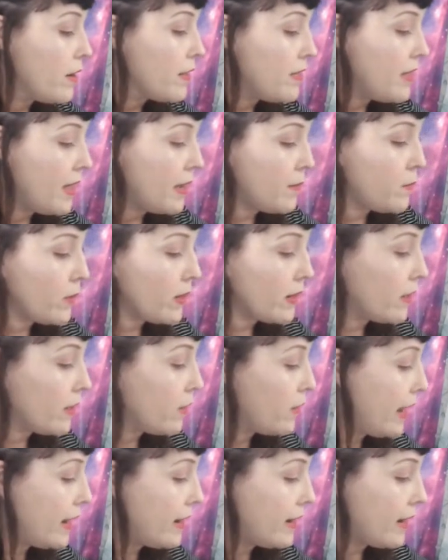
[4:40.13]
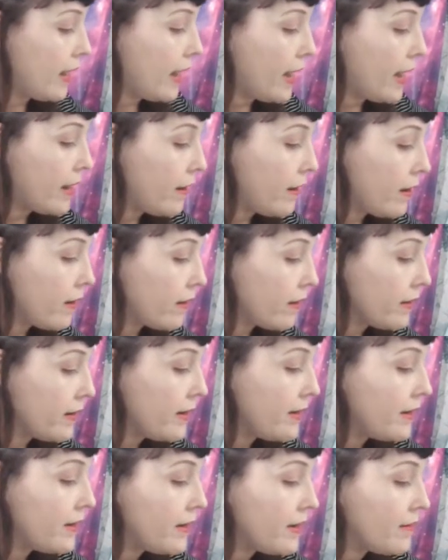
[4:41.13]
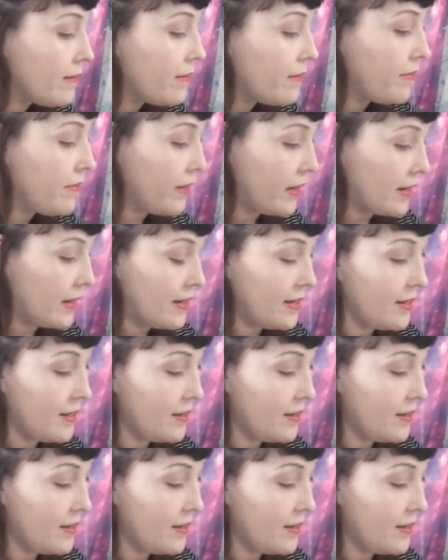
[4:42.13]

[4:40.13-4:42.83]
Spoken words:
Then we're going to go ahead and add our feet.